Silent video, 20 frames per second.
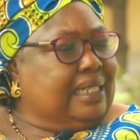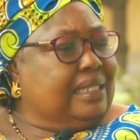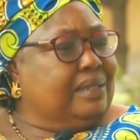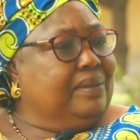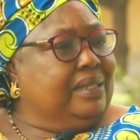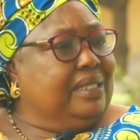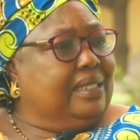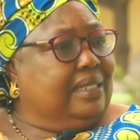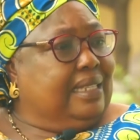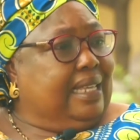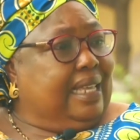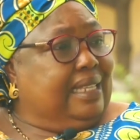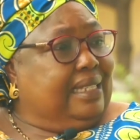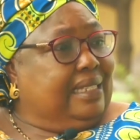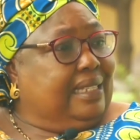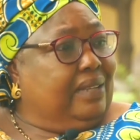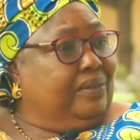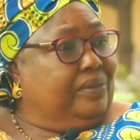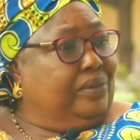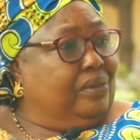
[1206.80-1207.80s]
That means the
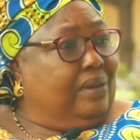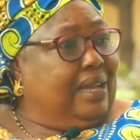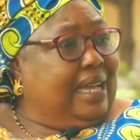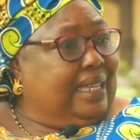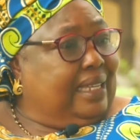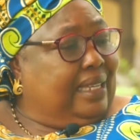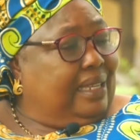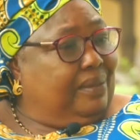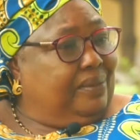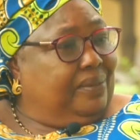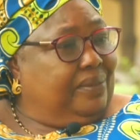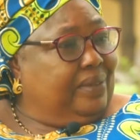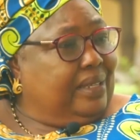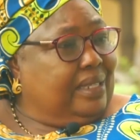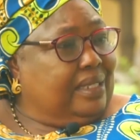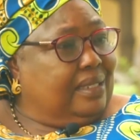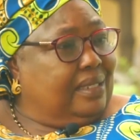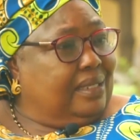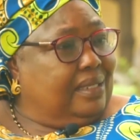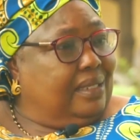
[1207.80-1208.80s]
interview I came
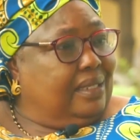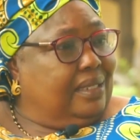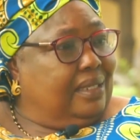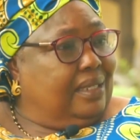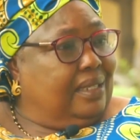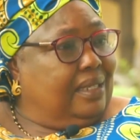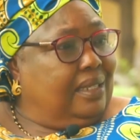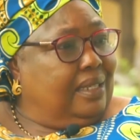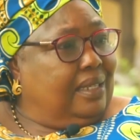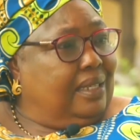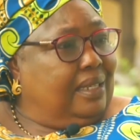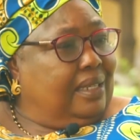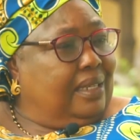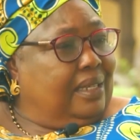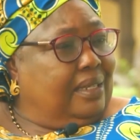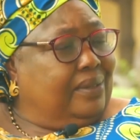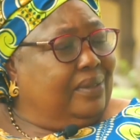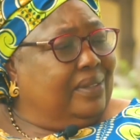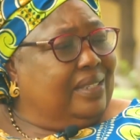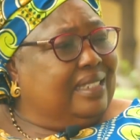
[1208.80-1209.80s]
first.
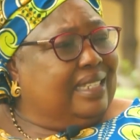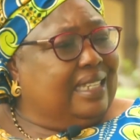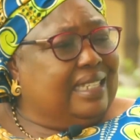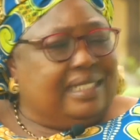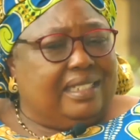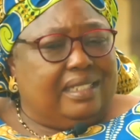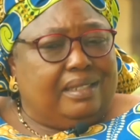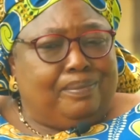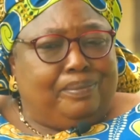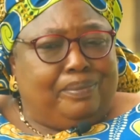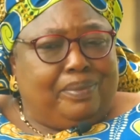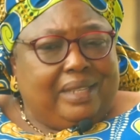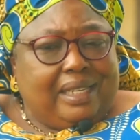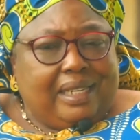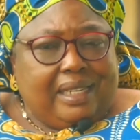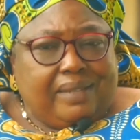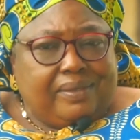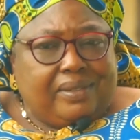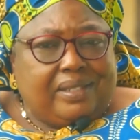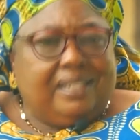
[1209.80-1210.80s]
So instead she
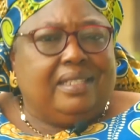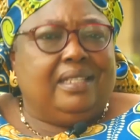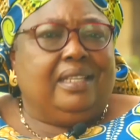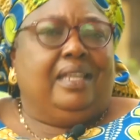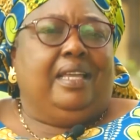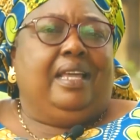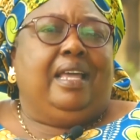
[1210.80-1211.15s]
believed